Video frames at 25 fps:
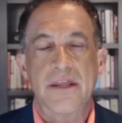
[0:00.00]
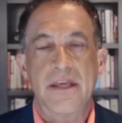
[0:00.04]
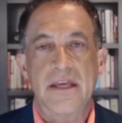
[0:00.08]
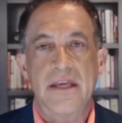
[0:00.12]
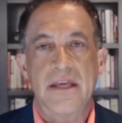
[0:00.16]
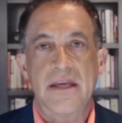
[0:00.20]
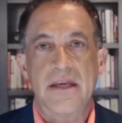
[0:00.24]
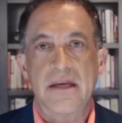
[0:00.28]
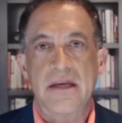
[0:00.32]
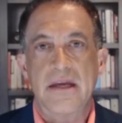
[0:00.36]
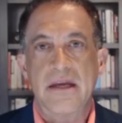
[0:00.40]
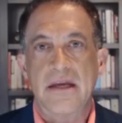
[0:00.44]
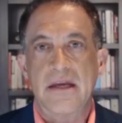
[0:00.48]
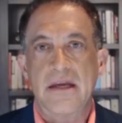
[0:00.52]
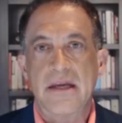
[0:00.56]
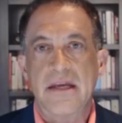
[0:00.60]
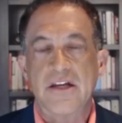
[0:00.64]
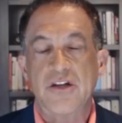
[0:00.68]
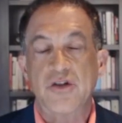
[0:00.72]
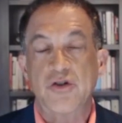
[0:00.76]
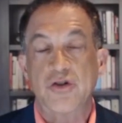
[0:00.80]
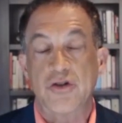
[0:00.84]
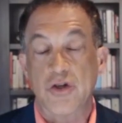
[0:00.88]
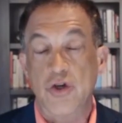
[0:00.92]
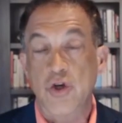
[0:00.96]
the
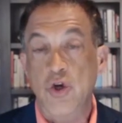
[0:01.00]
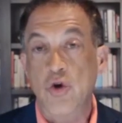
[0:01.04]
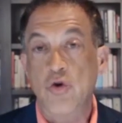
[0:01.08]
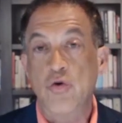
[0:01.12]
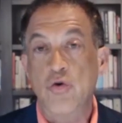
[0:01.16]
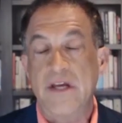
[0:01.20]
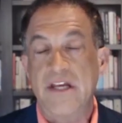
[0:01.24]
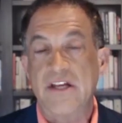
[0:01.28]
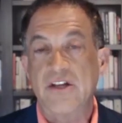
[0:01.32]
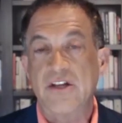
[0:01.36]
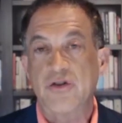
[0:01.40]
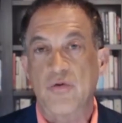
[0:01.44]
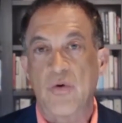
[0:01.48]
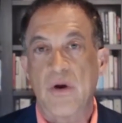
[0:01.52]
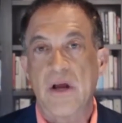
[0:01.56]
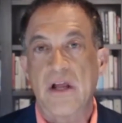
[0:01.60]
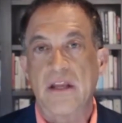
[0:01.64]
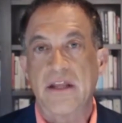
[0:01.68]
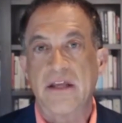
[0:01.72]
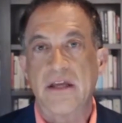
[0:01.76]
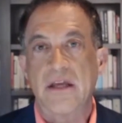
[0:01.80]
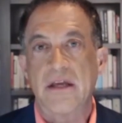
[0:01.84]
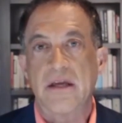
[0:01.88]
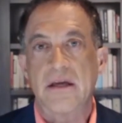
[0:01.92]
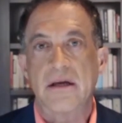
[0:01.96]
new
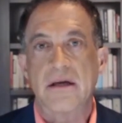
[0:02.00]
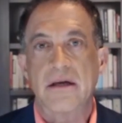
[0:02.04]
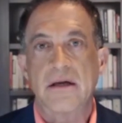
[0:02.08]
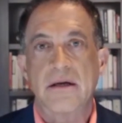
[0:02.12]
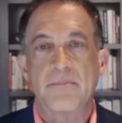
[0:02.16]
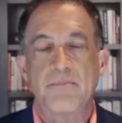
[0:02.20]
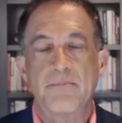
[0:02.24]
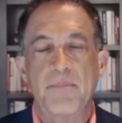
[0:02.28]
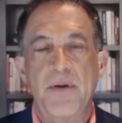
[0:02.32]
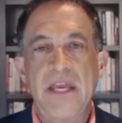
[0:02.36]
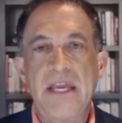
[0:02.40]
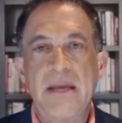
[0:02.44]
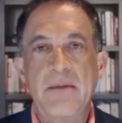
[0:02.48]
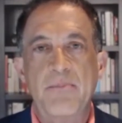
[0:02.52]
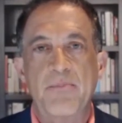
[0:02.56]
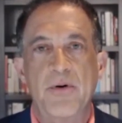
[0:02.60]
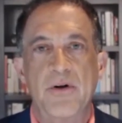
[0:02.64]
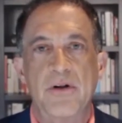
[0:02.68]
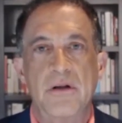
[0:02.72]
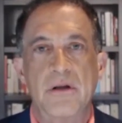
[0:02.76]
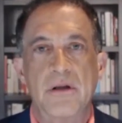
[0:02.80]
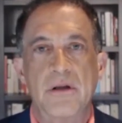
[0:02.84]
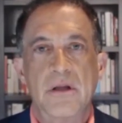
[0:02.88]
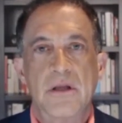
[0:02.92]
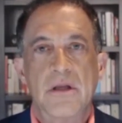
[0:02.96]
Israeli
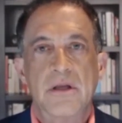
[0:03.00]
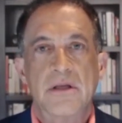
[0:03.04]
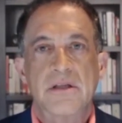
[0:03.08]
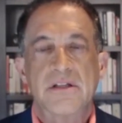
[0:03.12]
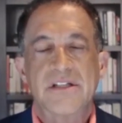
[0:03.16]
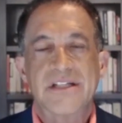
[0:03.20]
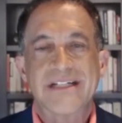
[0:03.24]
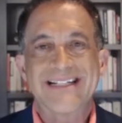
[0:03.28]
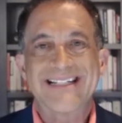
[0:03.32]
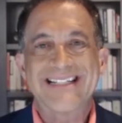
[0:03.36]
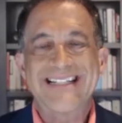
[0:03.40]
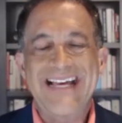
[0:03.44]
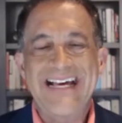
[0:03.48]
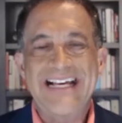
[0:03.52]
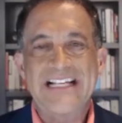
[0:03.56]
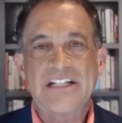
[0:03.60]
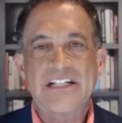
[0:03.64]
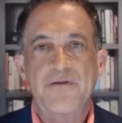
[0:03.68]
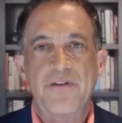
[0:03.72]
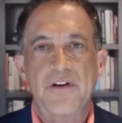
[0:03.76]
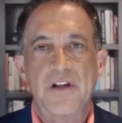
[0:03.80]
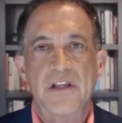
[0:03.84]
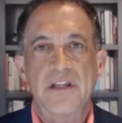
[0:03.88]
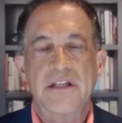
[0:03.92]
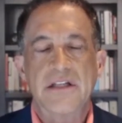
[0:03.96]
people
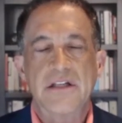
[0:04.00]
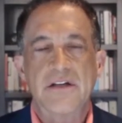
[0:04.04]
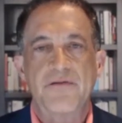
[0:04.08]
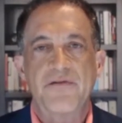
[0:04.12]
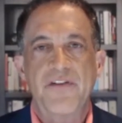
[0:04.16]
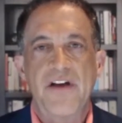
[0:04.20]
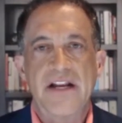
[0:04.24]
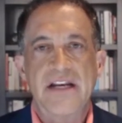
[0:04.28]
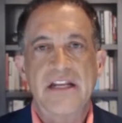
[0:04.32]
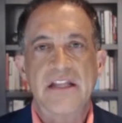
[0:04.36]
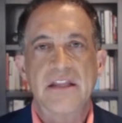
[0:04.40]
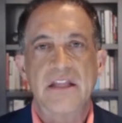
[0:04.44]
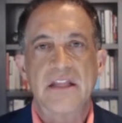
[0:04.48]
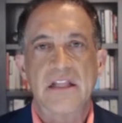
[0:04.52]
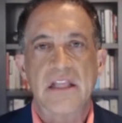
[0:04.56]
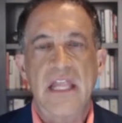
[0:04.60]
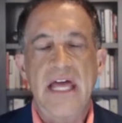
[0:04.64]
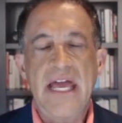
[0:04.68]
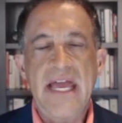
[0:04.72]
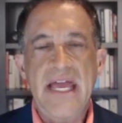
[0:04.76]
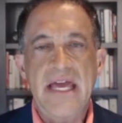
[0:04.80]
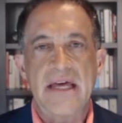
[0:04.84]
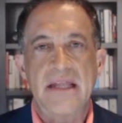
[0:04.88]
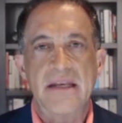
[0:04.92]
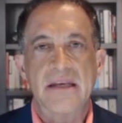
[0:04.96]
successful in defending the
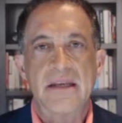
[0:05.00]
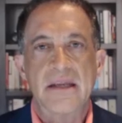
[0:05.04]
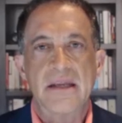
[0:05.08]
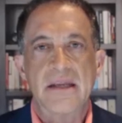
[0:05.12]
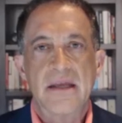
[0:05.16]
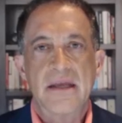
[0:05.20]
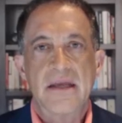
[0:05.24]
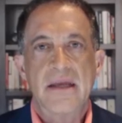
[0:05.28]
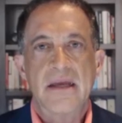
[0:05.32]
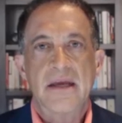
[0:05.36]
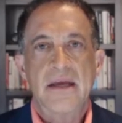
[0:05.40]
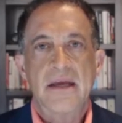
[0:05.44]
land,